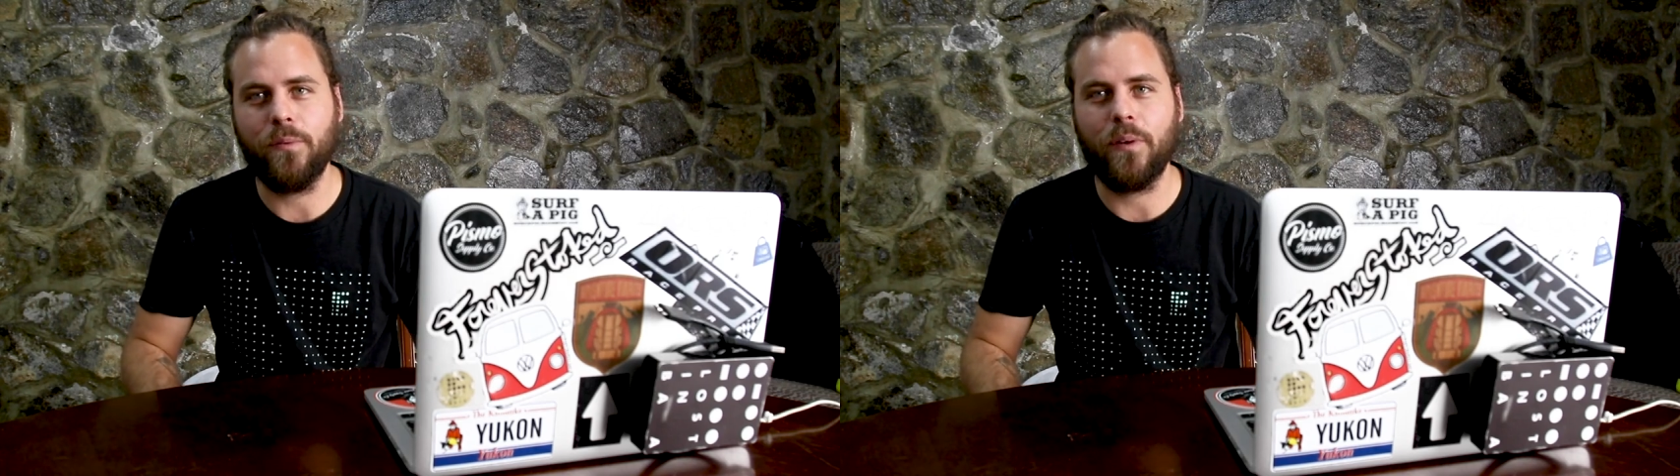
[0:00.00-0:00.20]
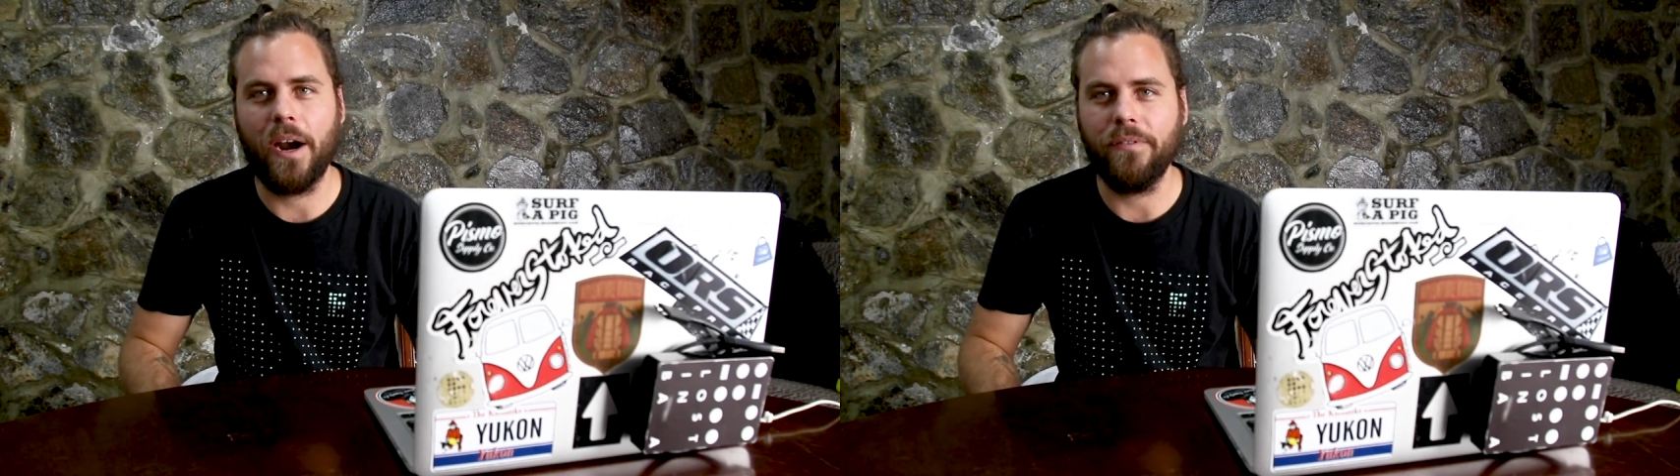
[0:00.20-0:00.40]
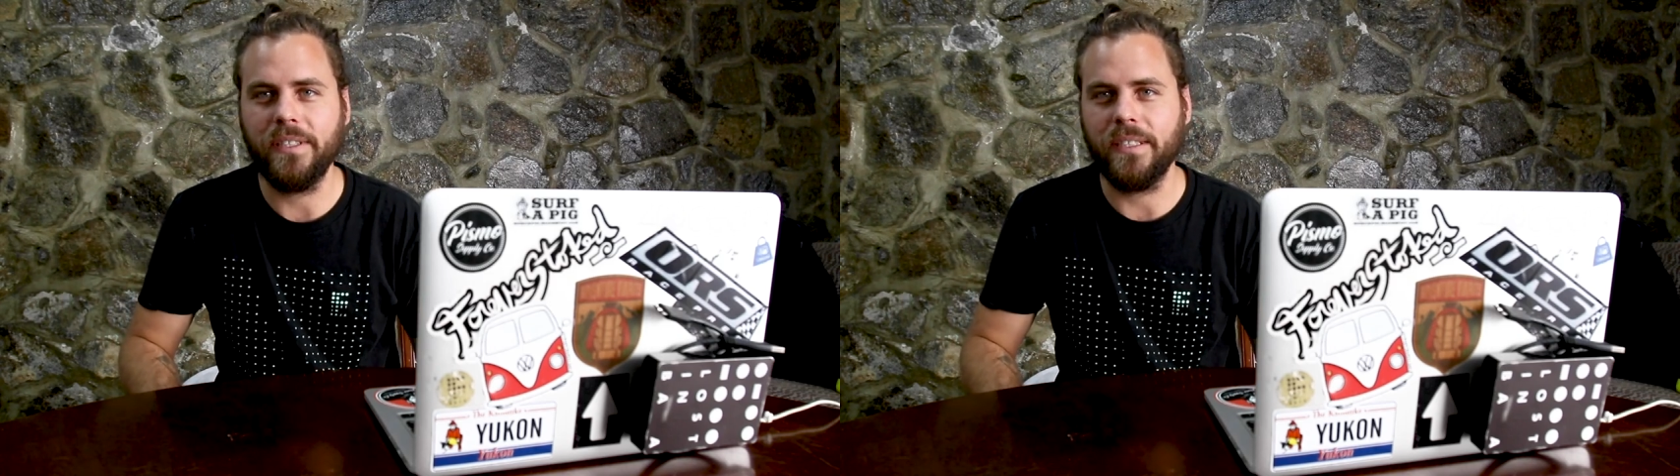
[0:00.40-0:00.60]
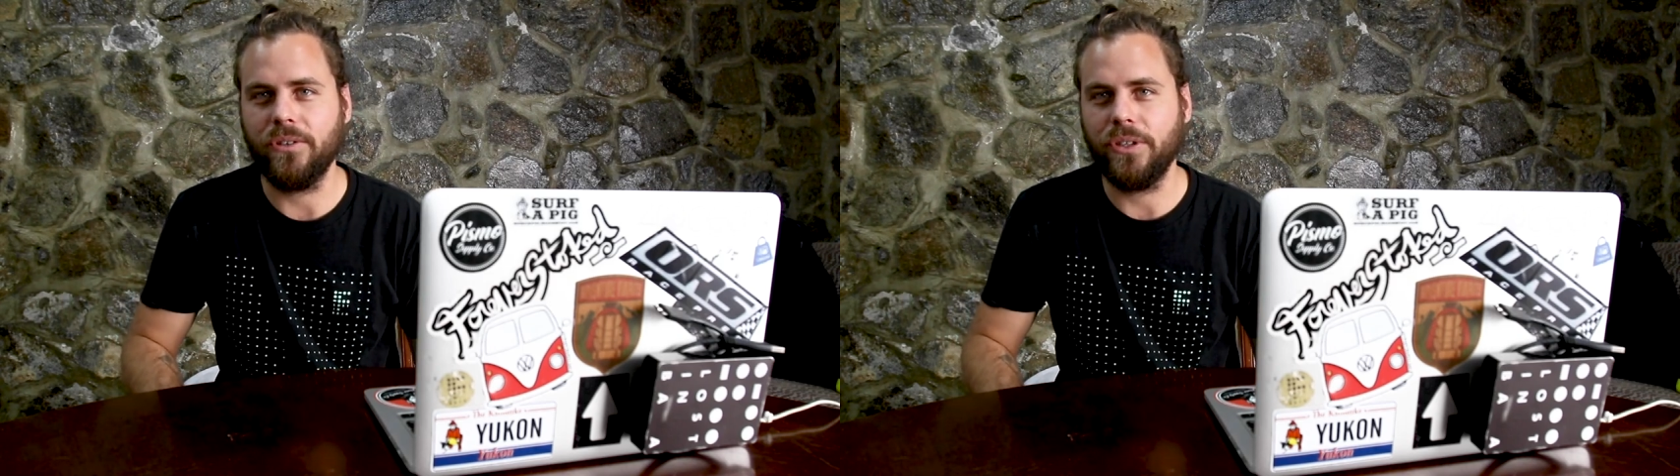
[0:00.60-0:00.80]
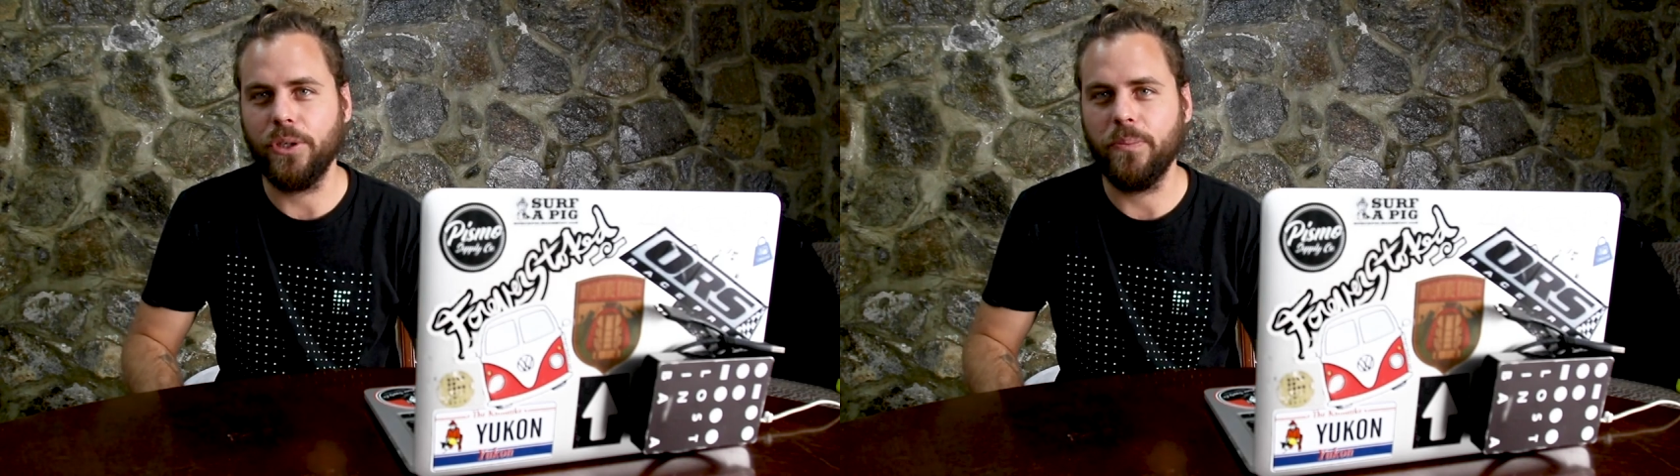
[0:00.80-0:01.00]
for every
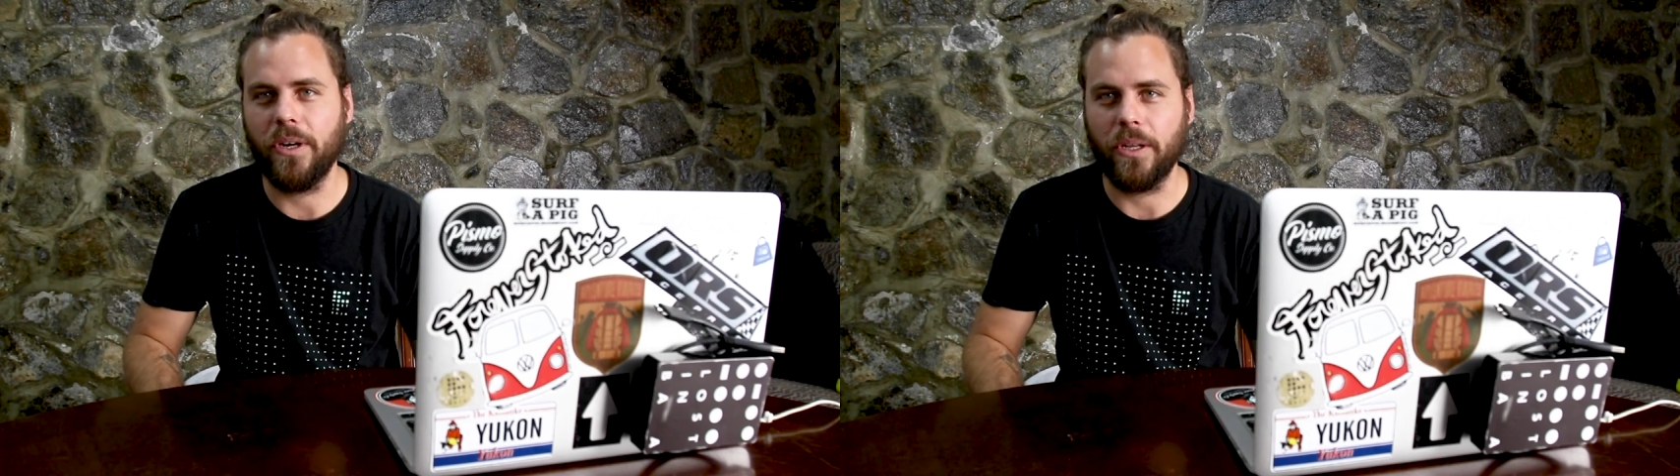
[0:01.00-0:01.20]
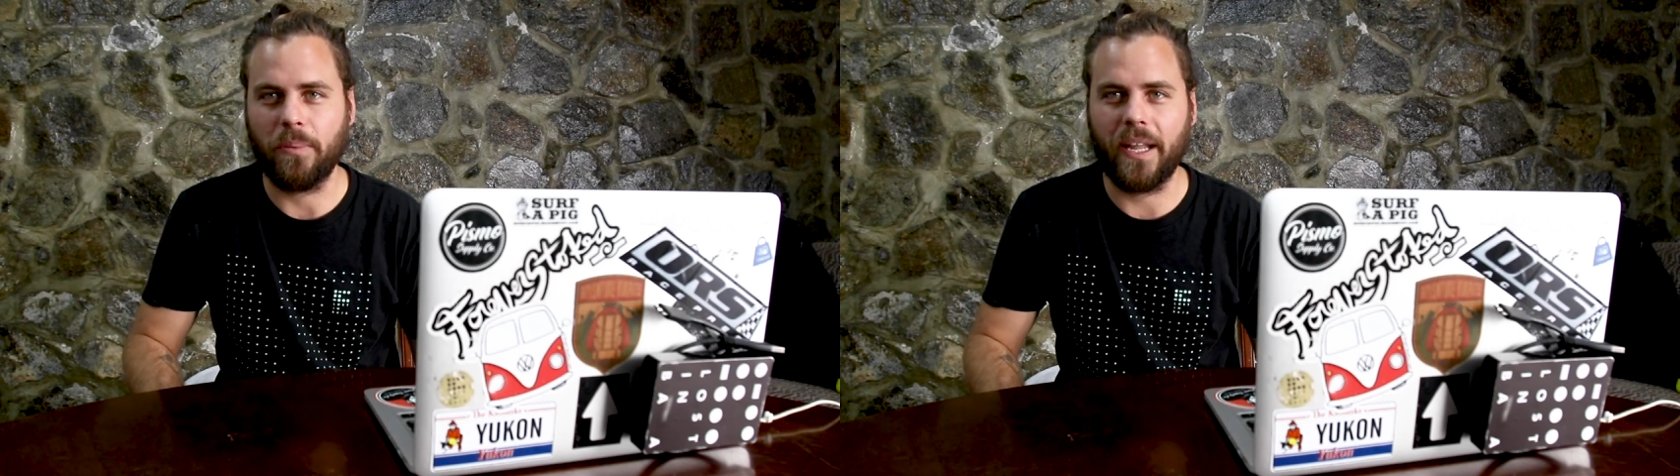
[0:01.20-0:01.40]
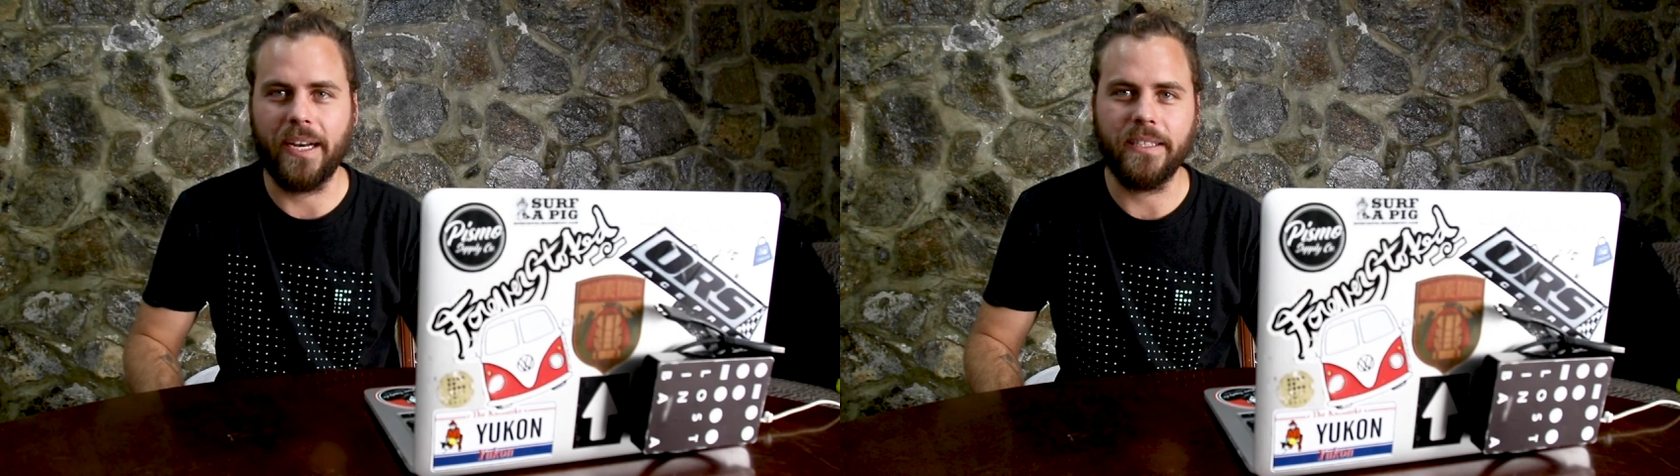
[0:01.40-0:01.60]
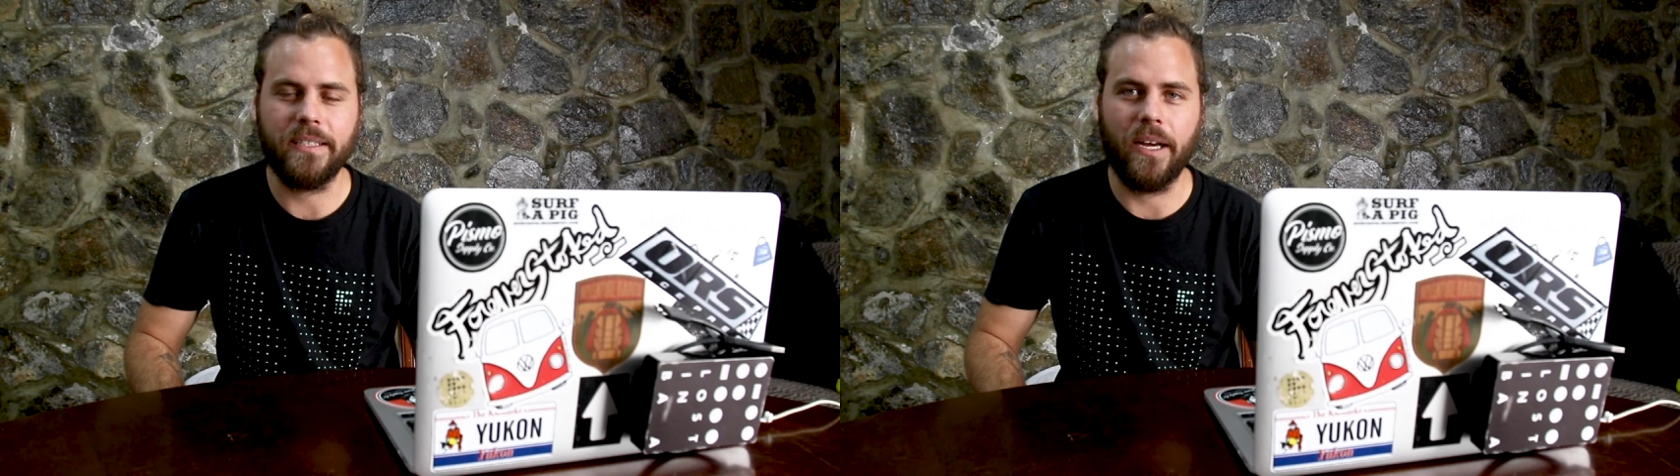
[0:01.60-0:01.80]
single human on the planet.